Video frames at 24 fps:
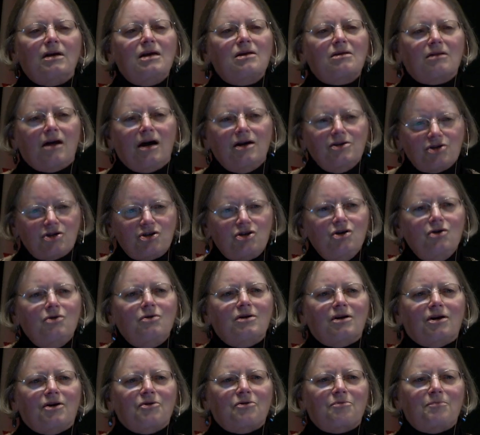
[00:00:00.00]

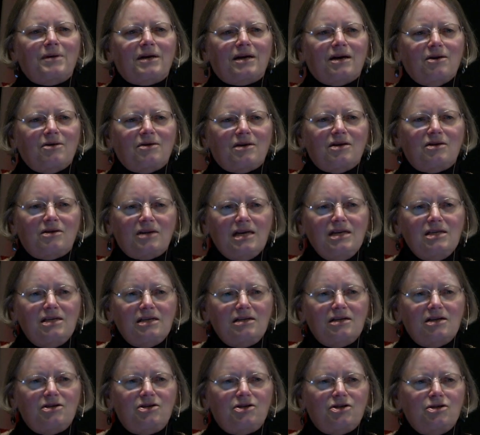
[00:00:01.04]
longitudinals because it's easy
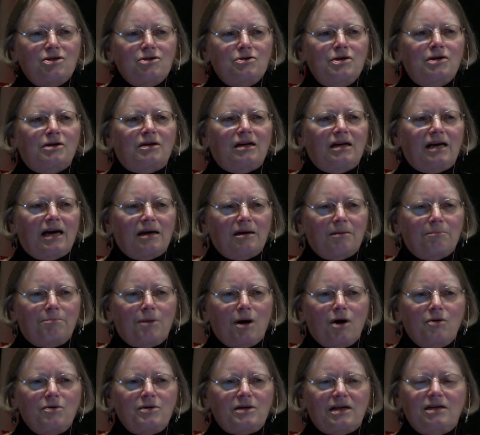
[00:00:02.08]
to do. You can get a
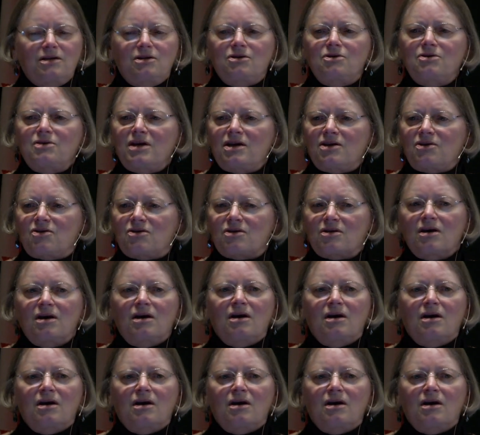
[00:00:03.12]
boat and do this.